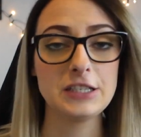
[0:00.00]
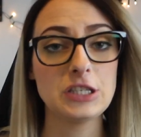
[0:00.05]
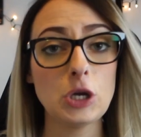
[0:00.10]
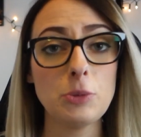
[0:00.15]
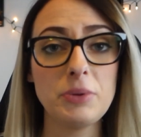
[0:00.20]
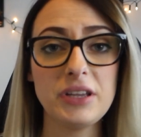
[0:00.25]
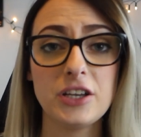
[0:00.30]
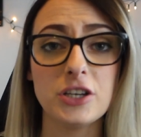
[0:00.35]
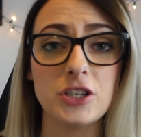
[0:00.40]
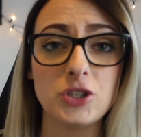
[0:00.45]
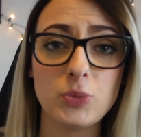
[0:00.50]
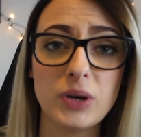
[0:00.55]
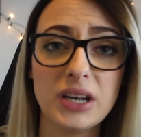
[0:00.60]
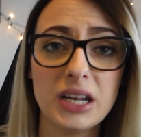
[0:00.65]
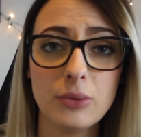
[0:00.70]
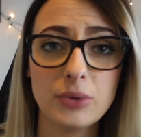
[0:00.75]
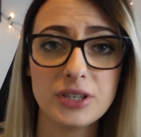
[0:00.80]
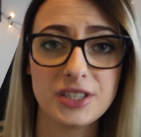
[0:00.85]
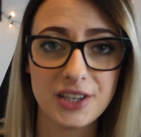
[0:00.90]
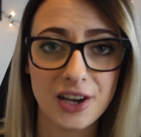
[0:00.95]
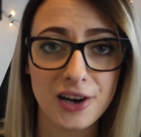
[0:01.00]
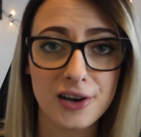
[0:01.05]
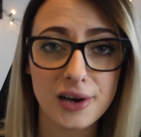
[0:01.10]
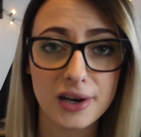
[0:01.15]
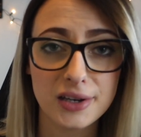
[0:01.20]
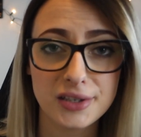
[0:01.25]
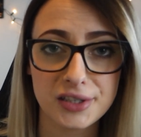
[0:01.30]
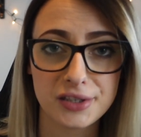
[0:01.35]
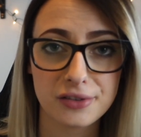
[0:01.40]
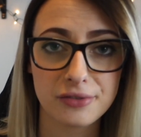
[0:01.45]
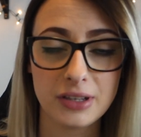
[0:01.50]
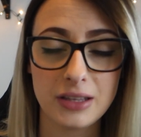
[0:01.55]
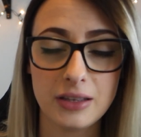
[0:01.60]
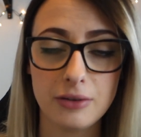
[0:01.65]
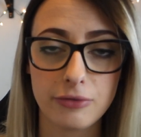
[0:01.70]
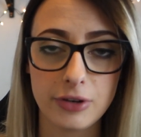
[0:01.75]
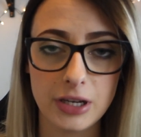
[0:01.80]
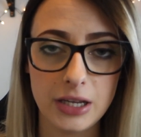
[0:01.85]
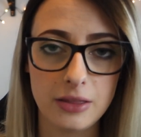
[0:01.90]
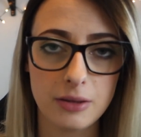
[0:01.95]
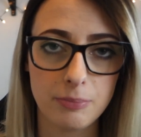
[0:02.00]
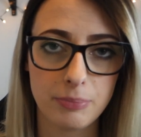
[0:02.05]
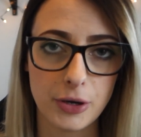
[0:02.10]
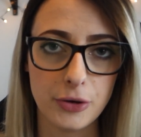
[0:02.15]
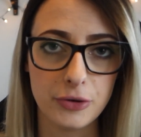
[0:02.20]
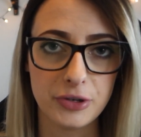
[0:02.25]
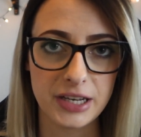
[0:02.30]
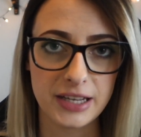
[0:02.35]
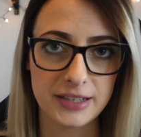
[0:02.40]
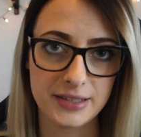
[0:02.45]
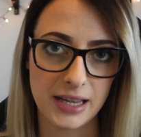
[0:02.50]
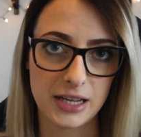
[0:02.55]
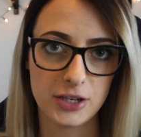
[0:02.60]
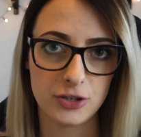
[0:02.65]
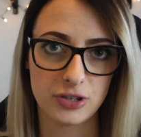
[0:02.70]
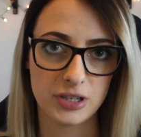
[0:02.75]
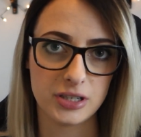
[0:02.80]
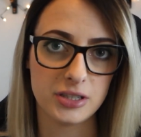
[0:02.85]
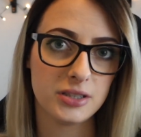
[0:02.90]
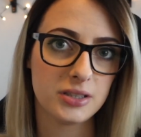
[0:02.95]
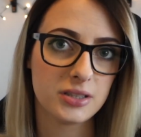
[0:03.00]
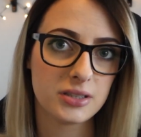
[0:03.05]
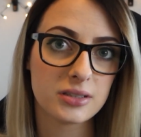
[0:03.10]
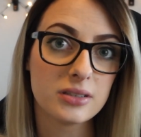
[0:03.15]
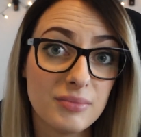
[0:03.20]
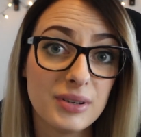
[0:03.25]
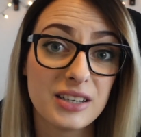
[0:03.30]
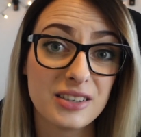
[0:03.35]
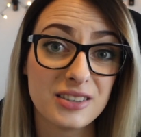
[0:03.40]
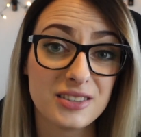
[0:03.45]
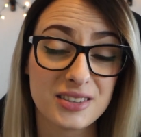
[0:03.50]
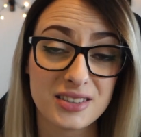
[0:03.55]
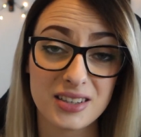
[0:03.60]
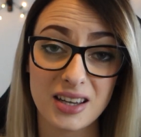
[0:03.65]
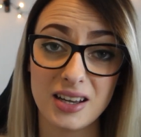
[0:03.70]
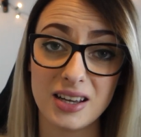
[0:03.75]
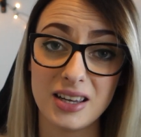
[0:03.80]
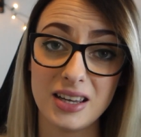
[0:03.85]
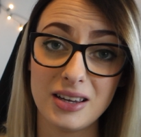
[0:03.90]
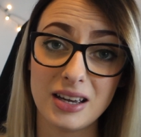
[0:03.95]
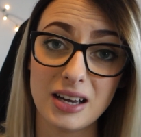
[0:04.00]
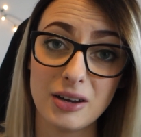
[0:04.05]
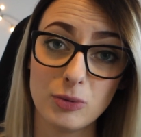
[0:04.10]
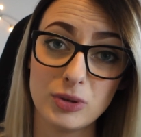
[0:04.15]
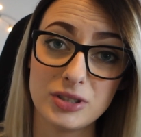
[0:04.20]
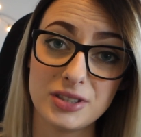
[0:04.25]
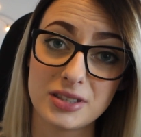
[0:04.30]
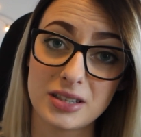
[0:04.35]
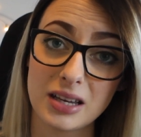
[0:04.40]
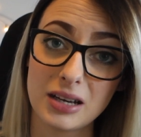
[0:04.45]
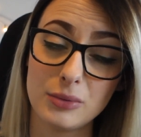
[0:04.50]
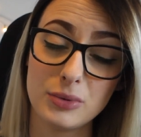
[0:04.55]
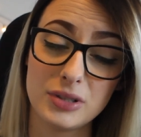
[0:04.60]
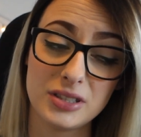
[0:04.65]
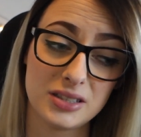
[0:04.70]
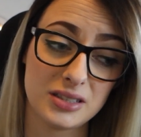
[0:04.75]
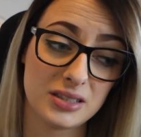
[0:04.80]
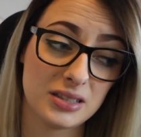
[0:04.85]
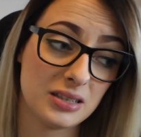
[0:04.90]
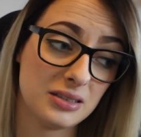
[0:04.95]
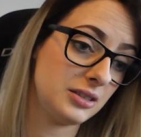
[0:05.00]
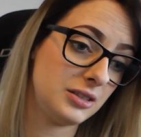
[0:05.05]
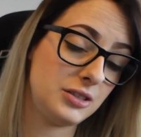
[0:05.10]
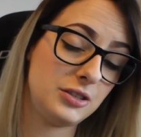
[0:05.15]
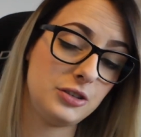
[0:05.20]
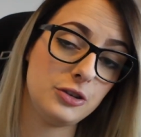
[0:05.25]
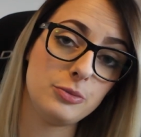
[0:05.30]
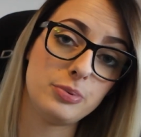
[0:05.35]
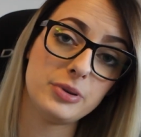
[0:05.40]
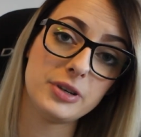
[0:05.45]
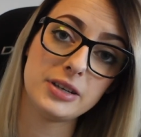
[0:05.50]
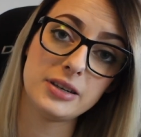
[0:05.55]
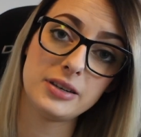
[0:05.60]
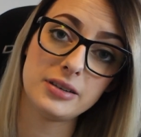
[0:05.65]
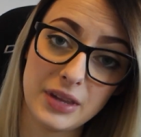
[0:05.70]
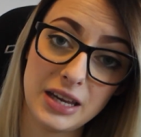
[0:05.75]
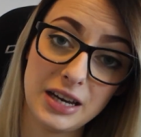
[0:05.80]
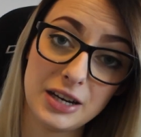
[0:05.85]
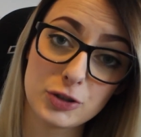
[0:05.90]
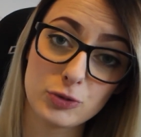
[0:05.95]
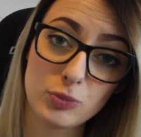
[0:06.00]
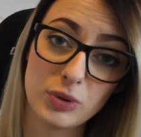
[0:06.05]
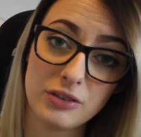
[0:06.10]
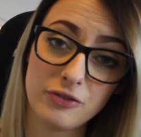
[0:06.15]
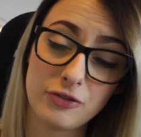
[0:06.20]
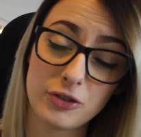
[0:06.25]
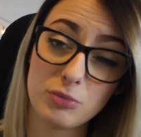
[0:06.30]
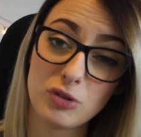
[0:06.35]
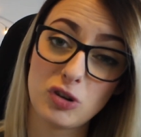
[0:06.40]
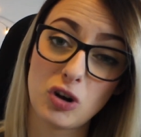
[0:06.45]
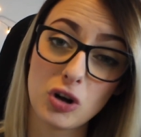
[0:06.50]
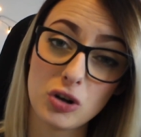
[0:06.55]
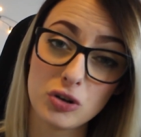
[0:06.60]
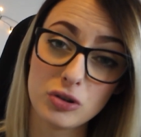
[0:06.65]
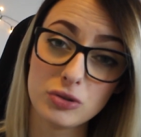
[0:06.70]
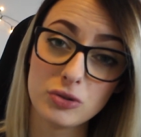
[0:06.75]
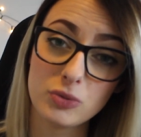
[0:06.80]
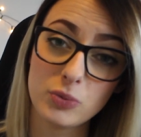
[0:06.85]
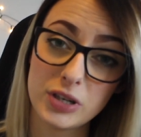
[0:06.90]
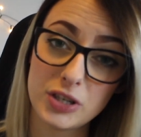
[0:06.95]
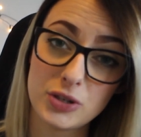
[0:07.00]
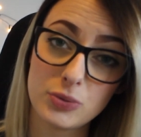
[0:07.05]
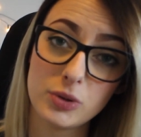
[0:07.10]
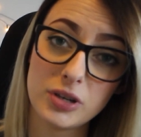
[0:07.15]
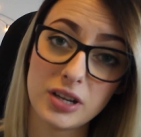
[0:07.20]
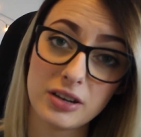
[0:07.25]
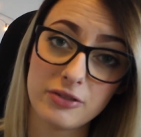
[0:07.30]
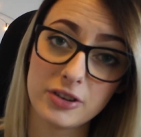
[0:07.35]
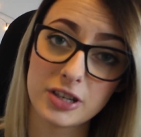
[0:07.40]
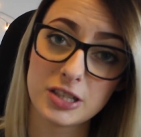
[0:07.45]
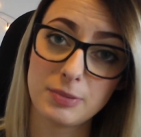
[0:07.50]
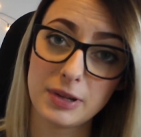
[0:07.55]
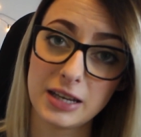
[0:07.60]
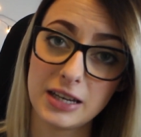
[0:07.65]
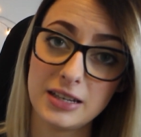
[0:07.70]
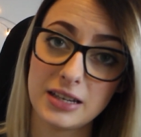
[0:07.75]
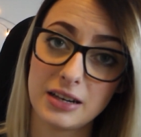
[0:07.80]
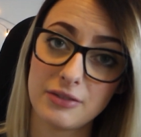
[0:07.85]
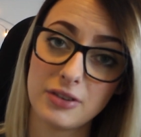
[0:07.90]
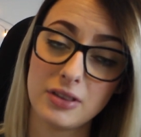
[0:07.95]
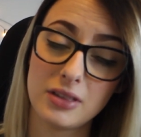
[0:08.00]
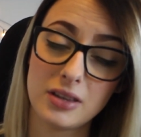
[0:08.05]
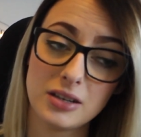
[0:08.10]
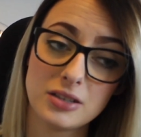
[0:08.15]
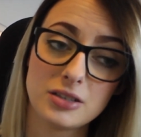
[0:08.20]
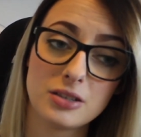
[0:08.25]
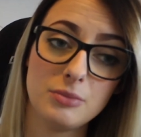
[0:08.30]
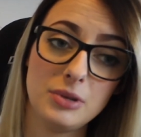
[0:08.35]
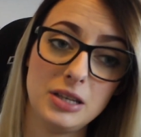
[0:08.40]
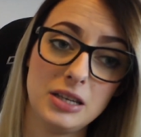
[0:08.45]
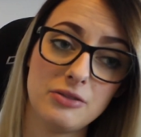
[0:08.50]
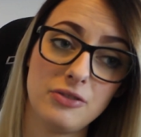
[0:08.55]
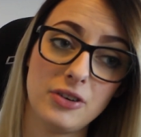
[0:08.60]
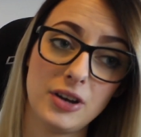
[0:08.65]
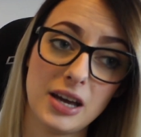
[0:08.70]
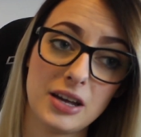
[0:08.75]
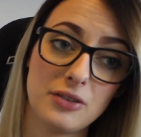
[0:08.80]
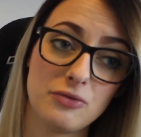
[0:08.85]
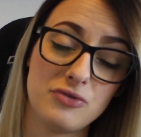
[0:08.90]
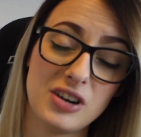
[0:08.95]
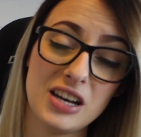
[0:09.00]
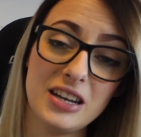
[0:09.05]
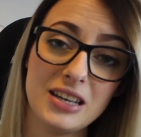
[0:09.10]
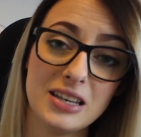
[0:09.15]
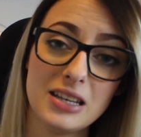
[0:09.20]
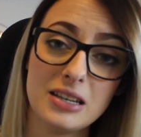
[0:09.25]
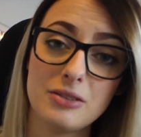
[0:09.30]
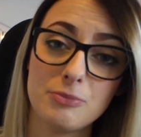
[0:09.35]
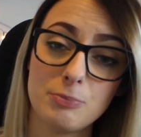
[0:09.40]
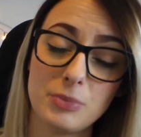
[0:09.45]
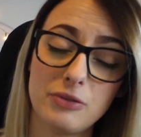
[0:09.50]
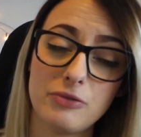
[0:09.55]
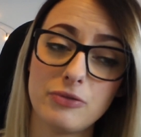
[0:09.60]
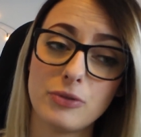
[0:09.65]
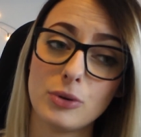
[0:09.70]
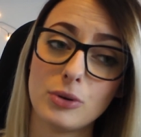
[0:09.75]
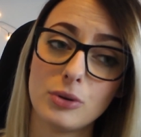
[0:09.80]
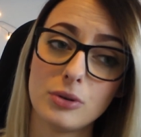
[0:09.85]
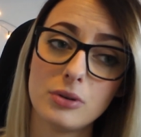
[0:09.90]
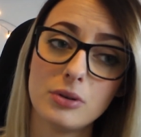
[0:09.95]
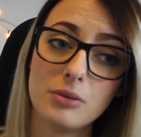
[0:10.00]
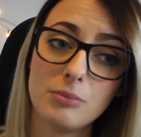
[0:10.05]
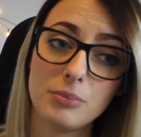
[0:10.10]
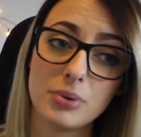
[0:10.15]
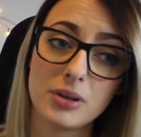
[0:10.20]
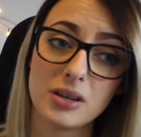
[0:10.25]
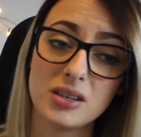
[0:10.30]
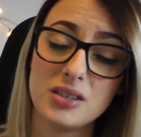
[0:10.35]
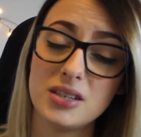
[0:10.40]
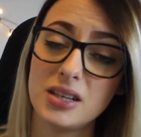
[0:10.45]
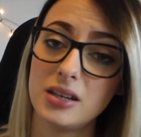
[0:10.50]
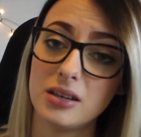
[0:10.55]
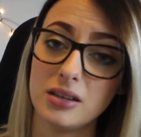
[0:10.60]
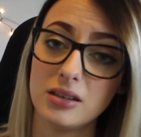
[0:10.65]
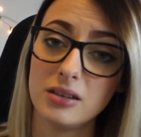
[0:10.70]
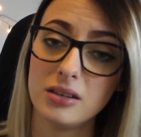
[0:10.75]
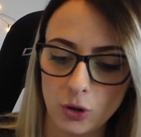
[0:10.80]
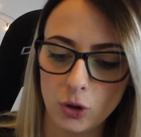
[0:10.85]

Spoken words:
So because when I was younger, I didn't really read the Pokédex entries because I was stupid. Here's one from Gold, which would have explained everything to me if I had read it before, but I didn't.